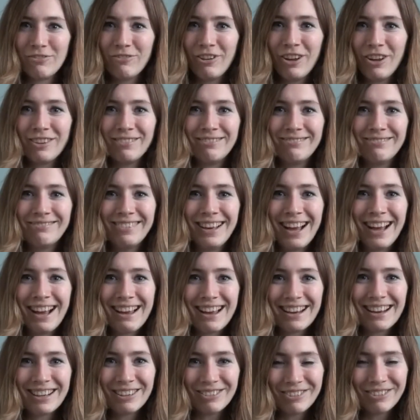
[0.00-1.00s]
fun. I
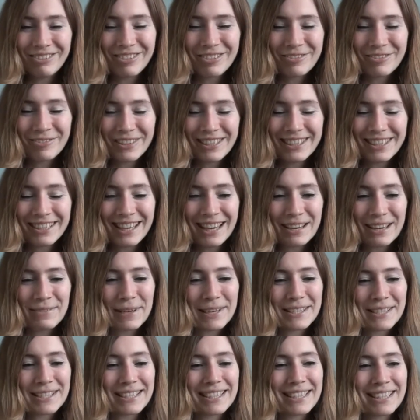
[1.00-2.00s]
had a lot of fun with this game,
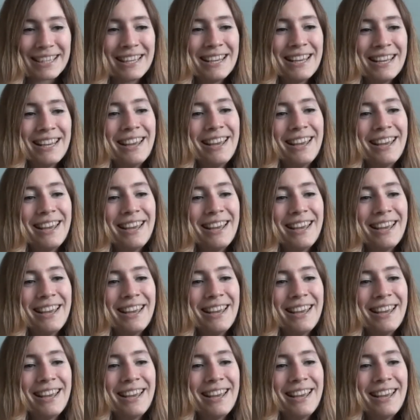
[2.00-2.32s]
actually.